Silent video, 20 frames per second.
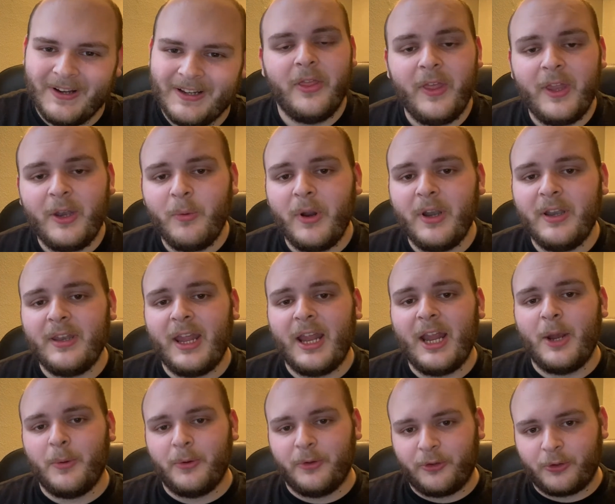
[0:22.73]
Then one
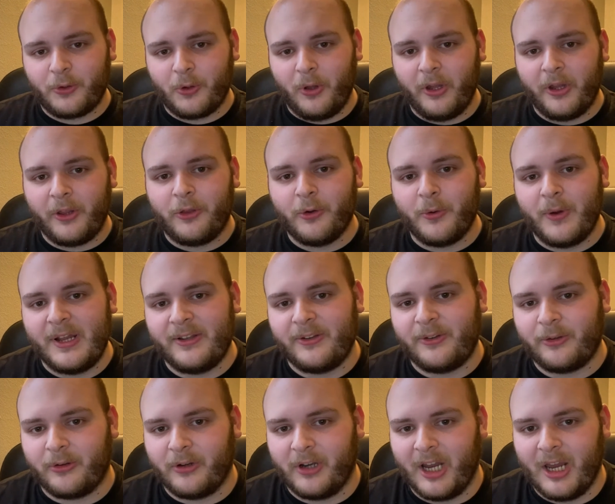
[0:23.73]
day I was scrolling through
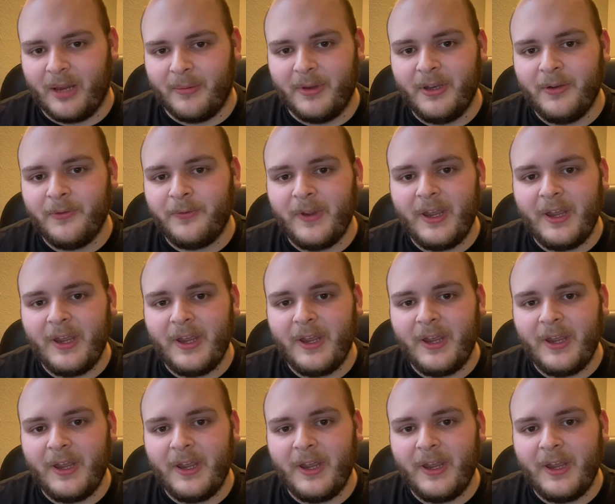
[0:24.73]
Instagram and